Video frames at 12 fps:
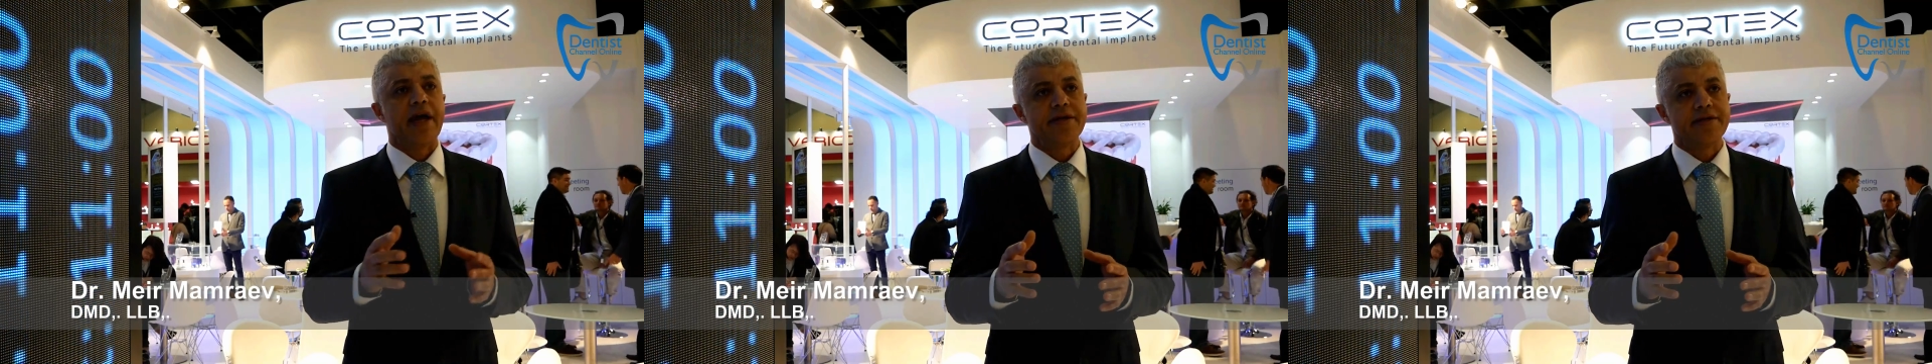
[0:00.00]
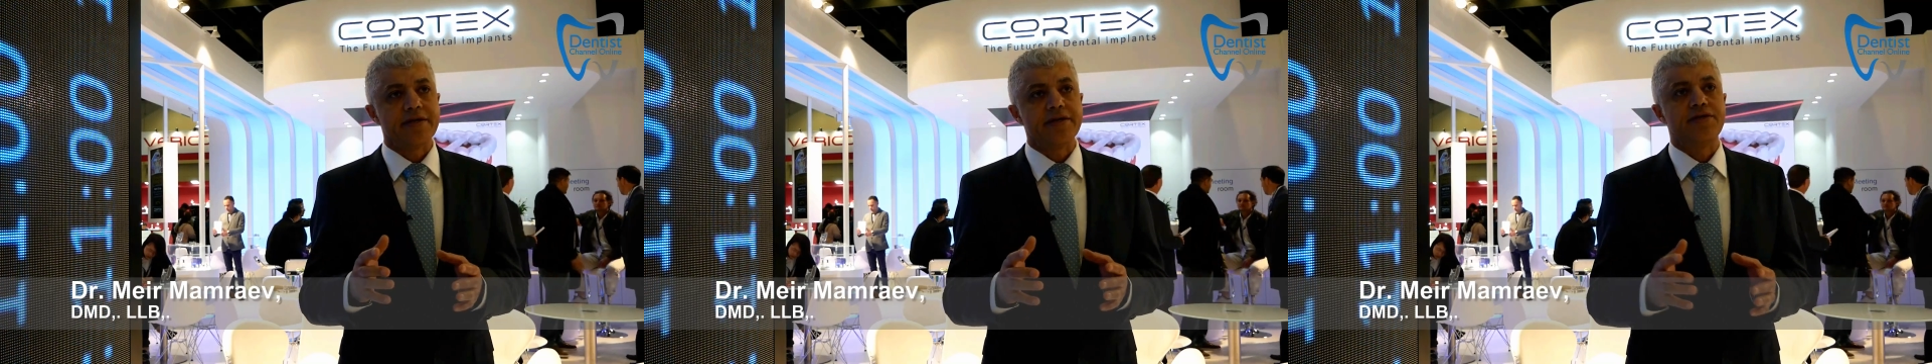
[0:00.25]

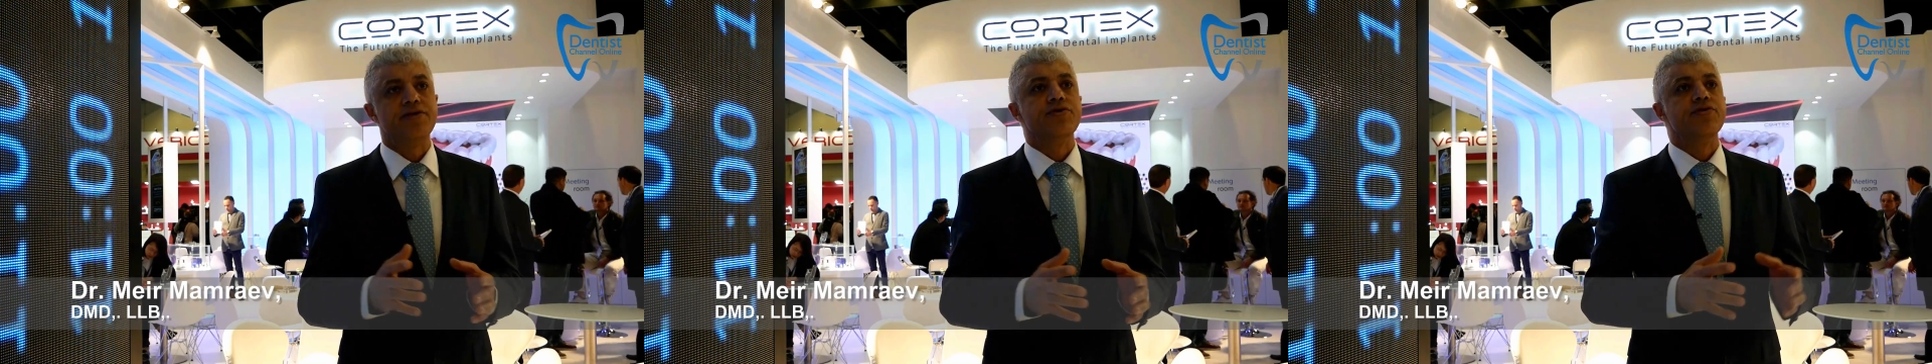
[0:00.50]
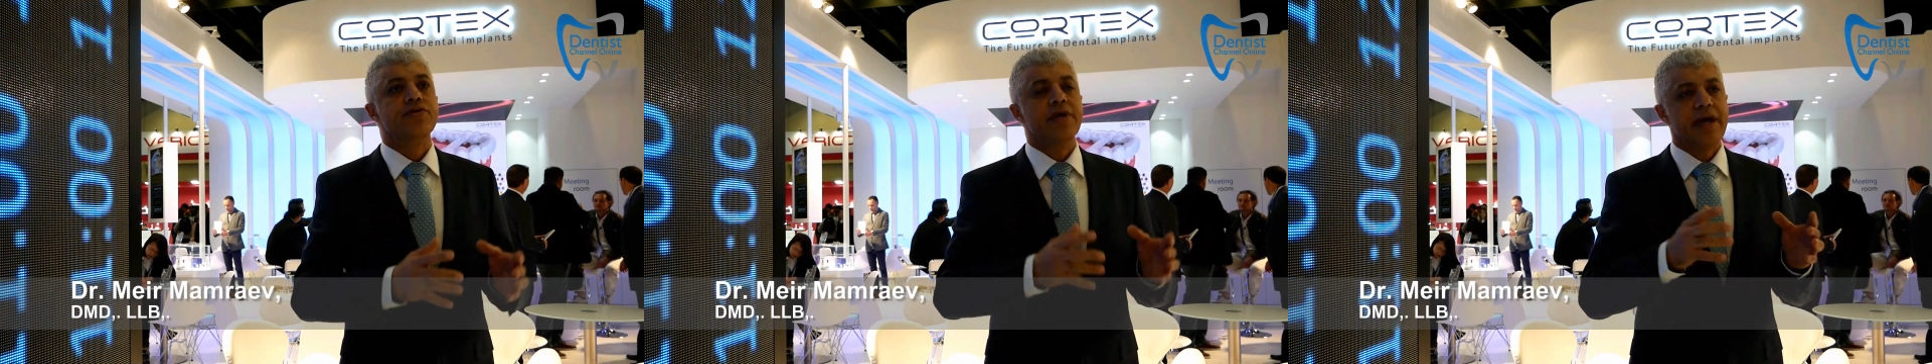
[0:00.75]
cases
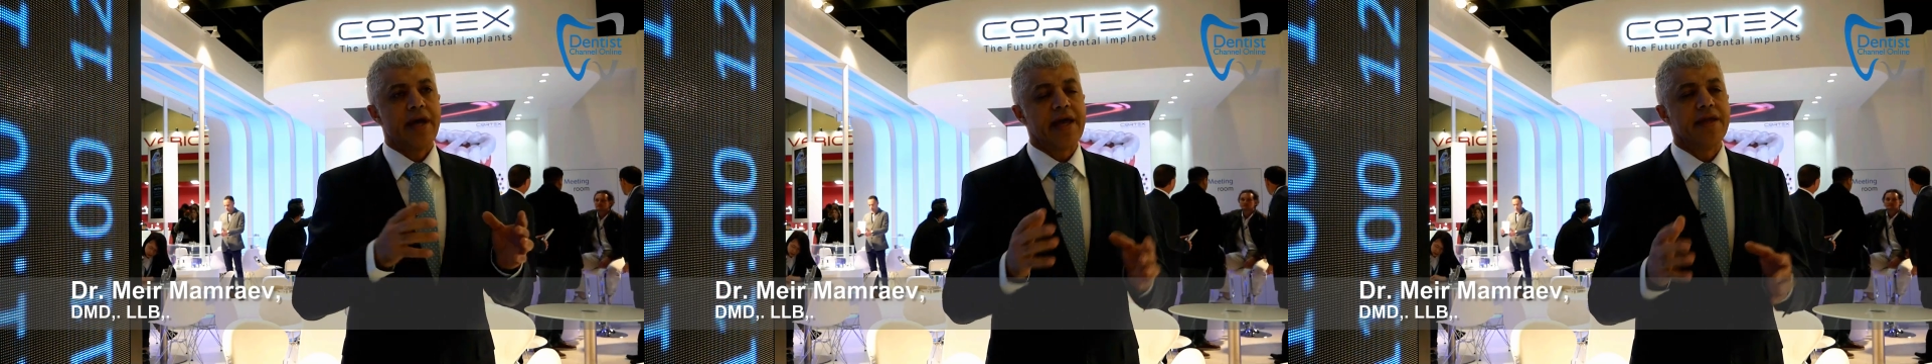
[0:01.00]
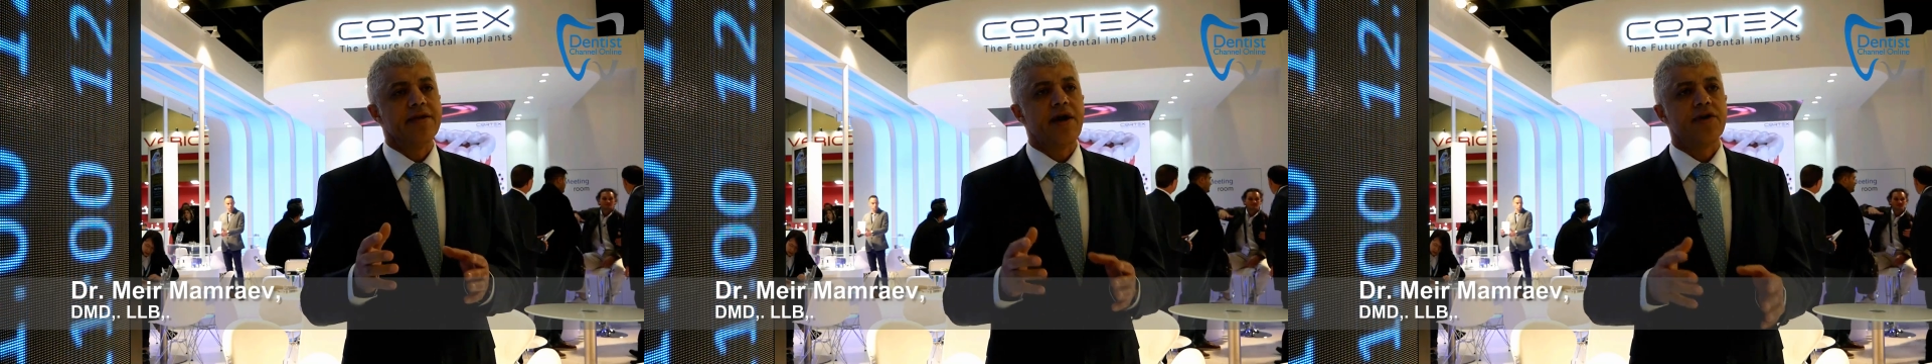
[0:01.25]
to
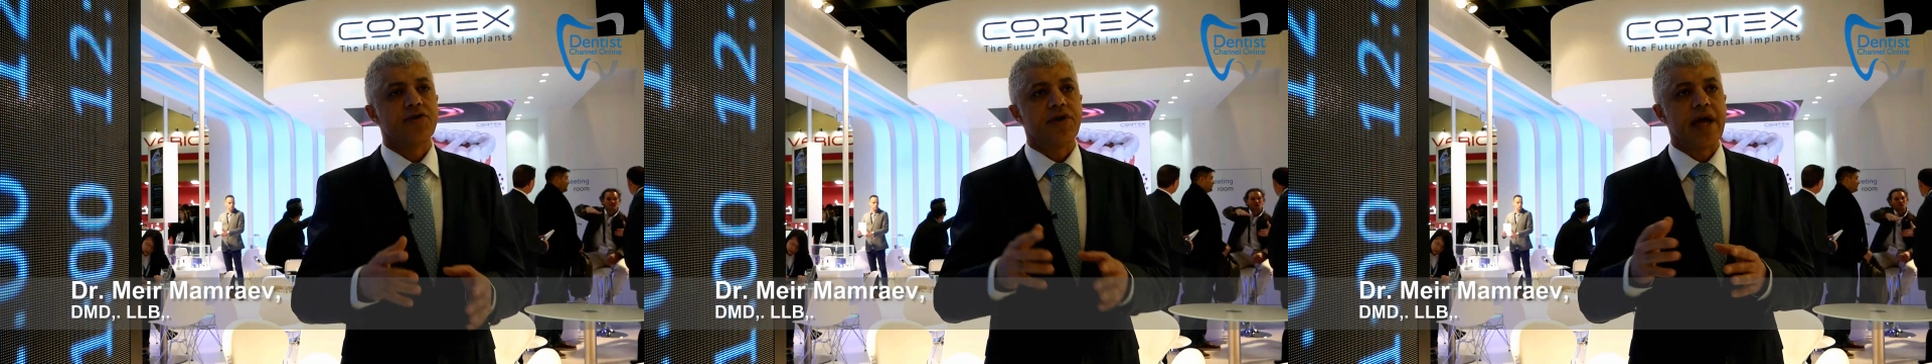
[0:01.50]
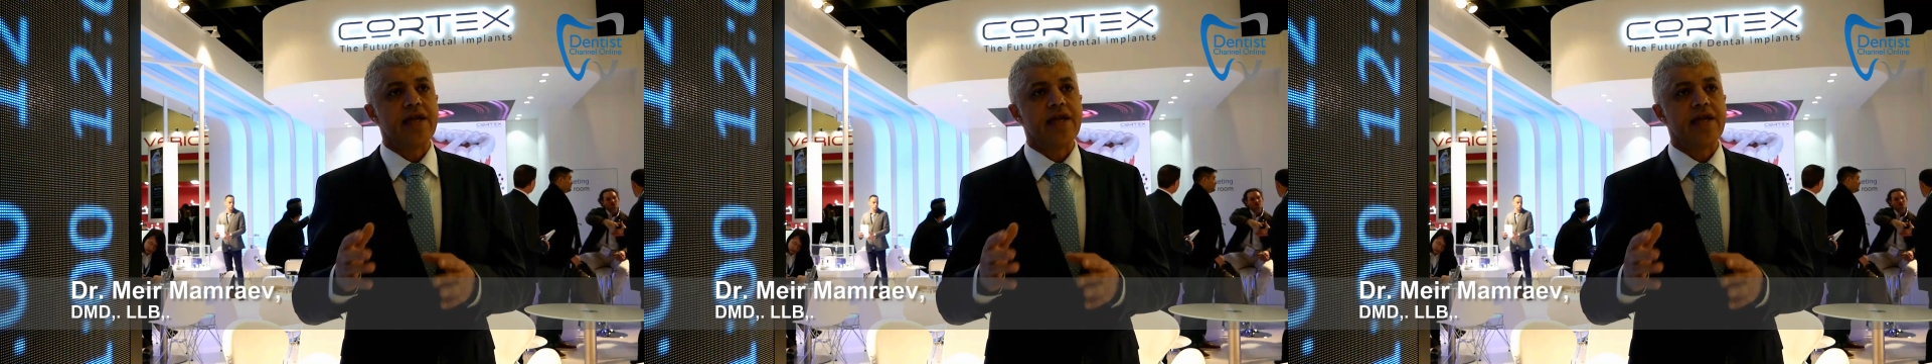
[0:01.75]
any doctor,